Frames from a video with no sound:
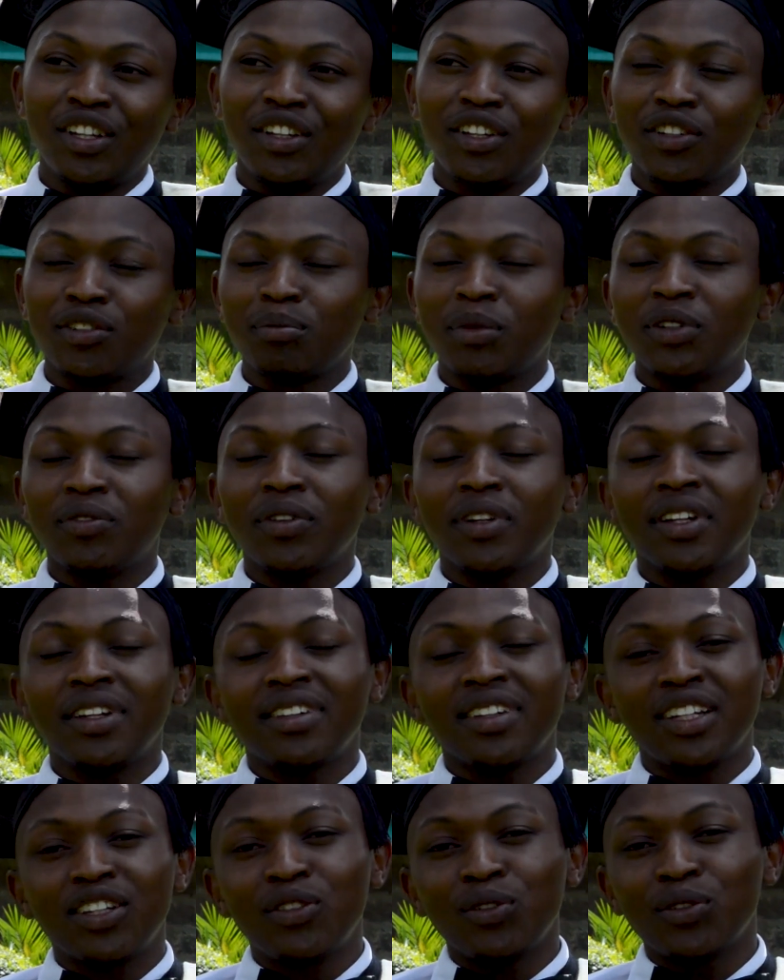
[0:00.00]
Yes, my father,
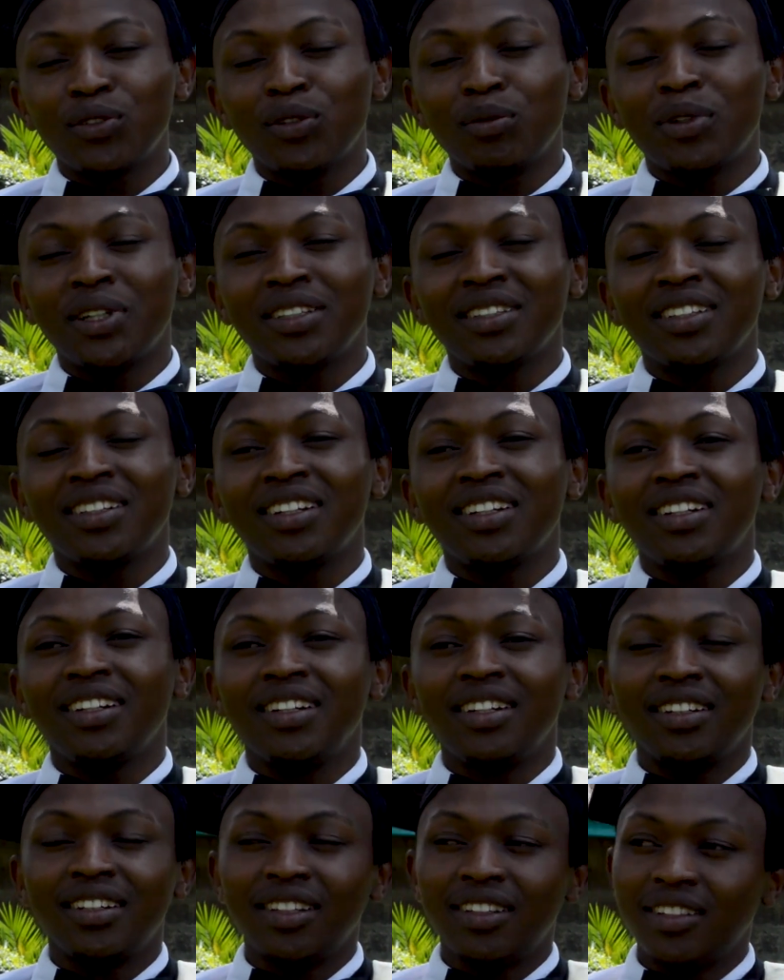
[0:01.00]
thank you so much, and I
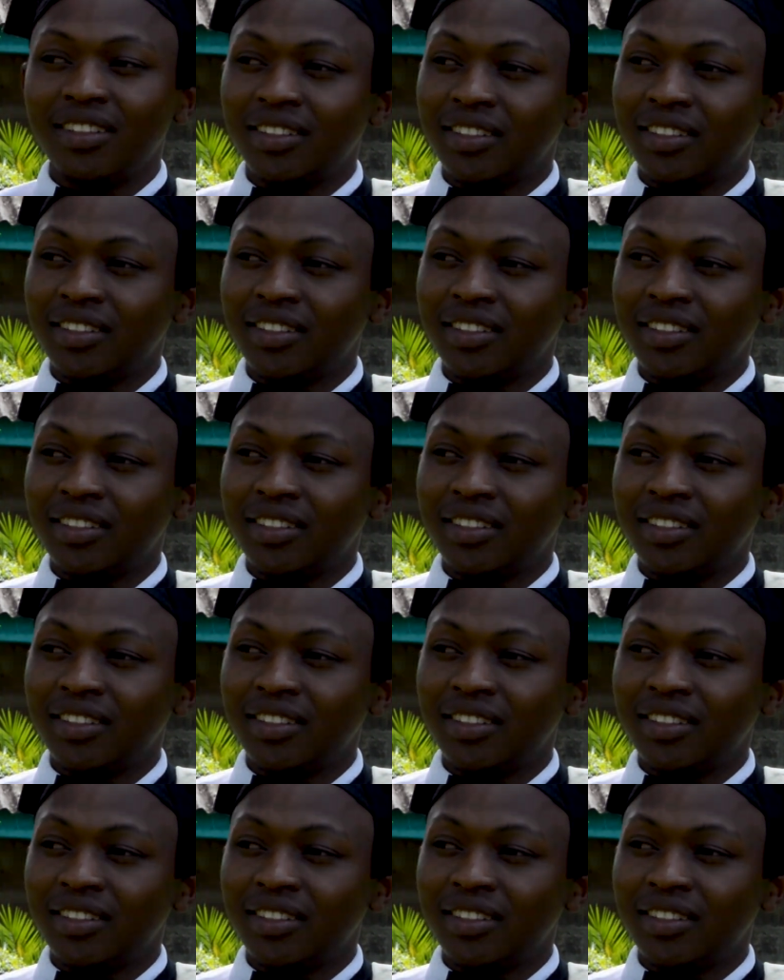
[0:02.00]
dedicate